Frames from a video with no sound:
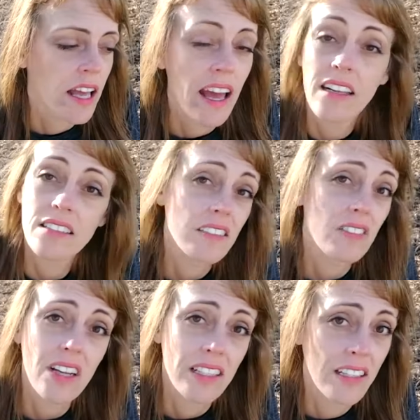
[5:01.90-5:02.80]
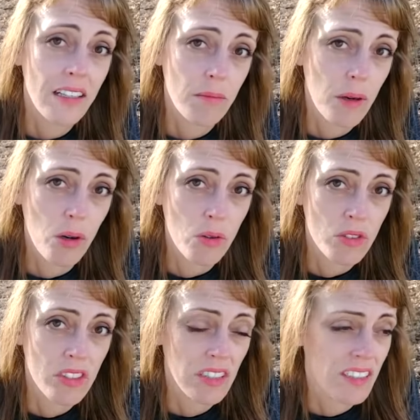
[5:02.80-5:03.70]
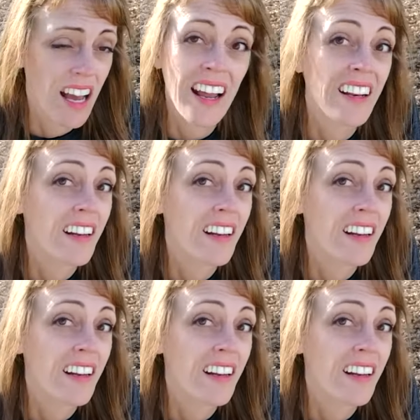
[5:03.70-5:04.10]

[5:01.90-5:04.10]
and it's still not decomposed, not